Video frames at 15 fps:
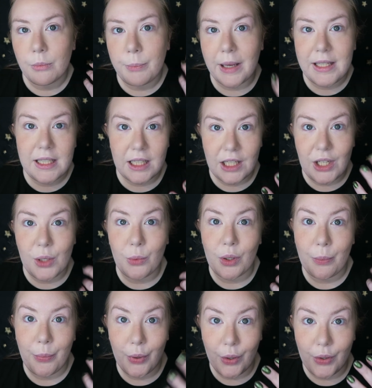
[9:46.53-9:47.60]
Basically you
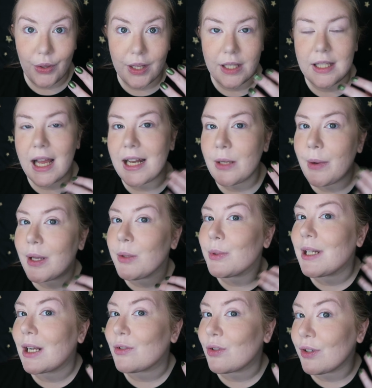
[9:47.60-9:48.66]
want to put this anywhere you would
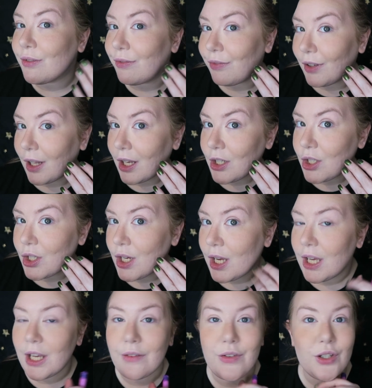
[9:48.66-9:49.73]
naturally flush
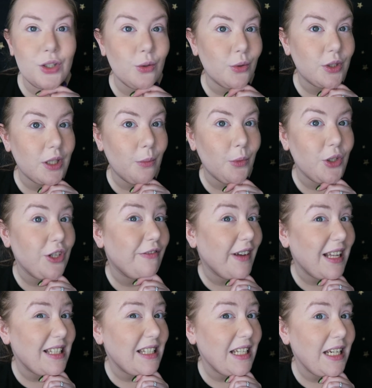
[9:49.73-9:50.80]
if you saw someone you
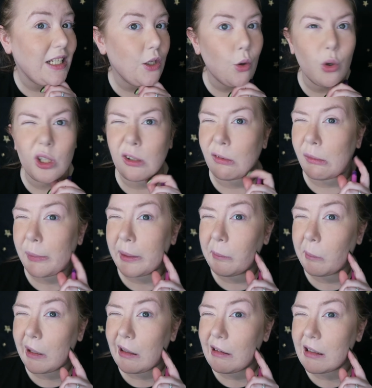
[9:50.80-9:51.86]
fancied or you're a bit
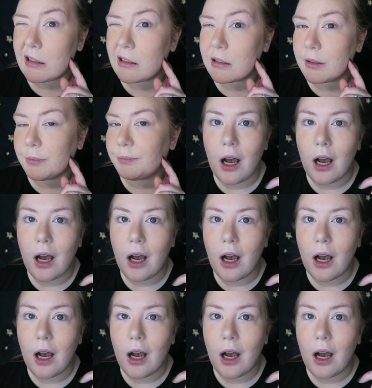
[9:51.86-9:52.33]
embarrassed.